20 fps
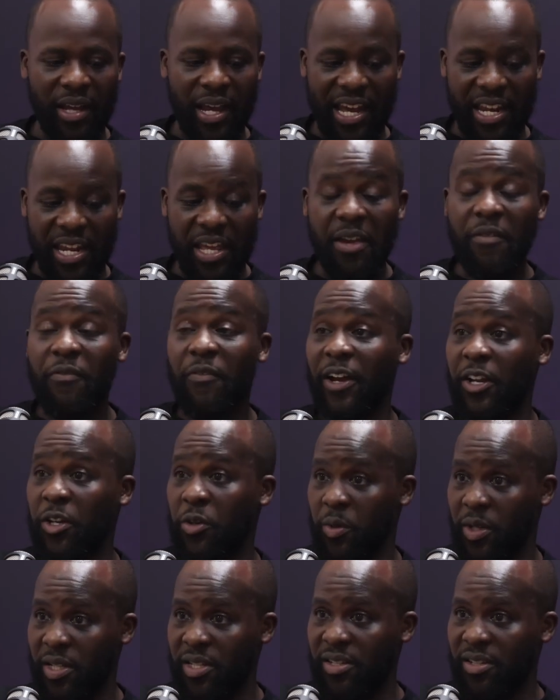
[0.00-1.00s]
and if I
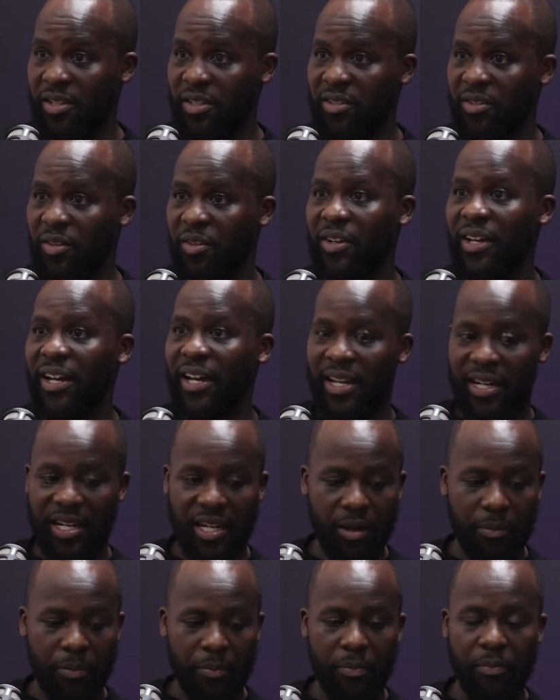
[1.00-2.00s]
do it, you're going to end
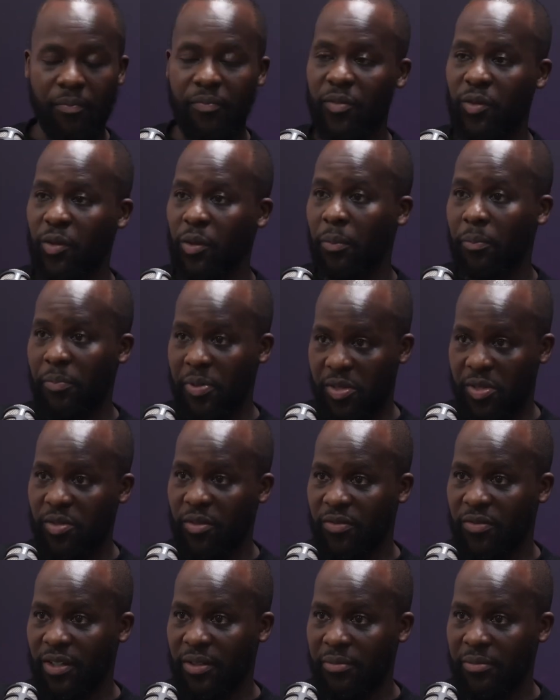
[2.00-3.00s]
up, pissed
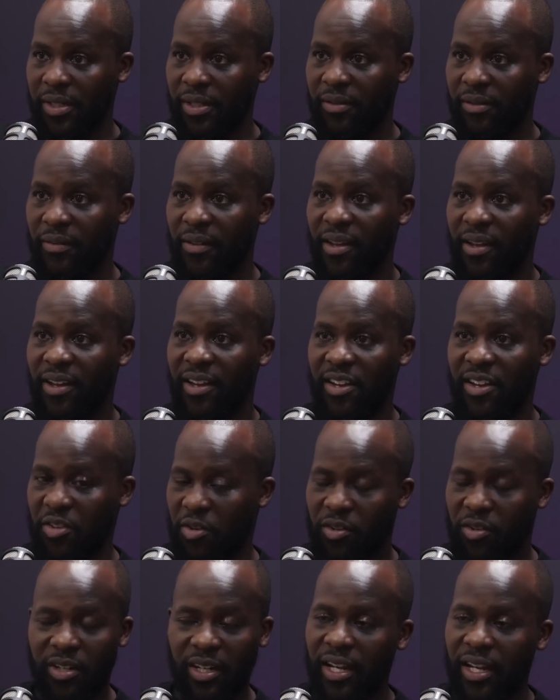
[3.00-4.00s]
off at me, and you're
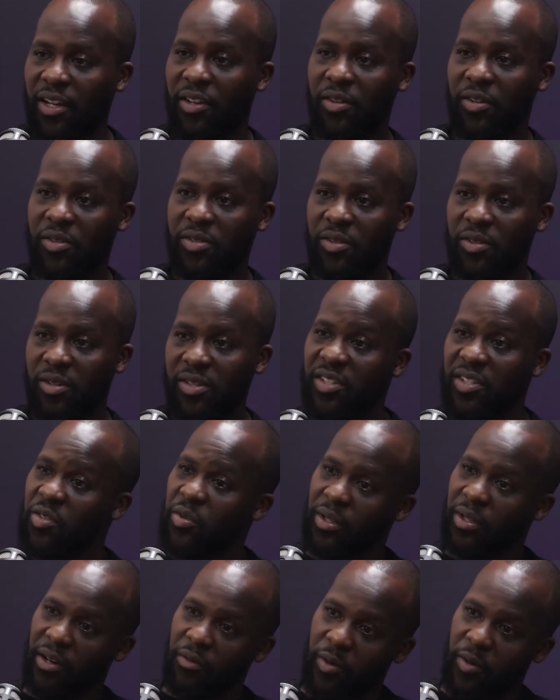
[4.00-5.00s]
not going to like your result, and
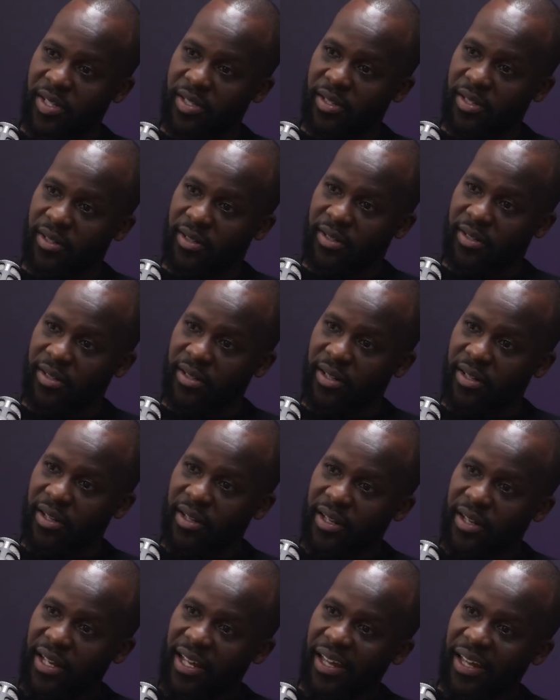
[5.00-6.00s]
you'll have wasted
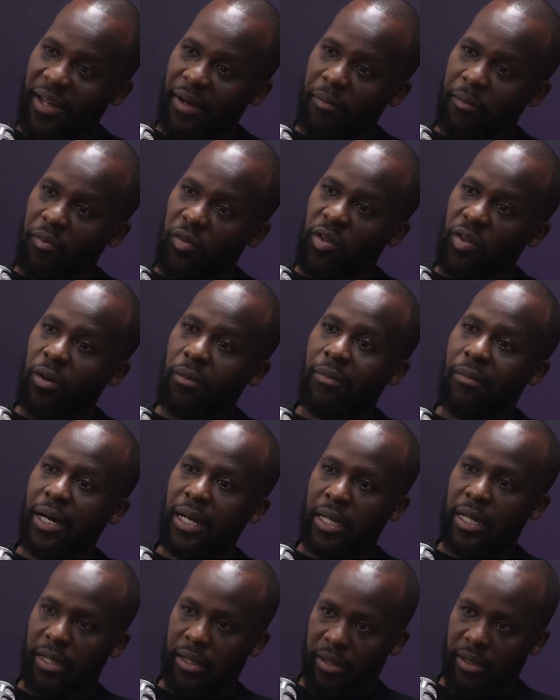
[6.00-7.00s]
your
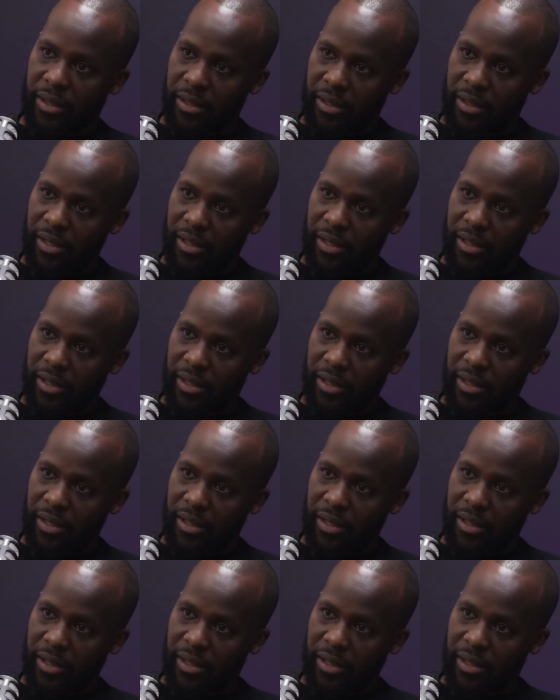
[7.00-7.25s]
money.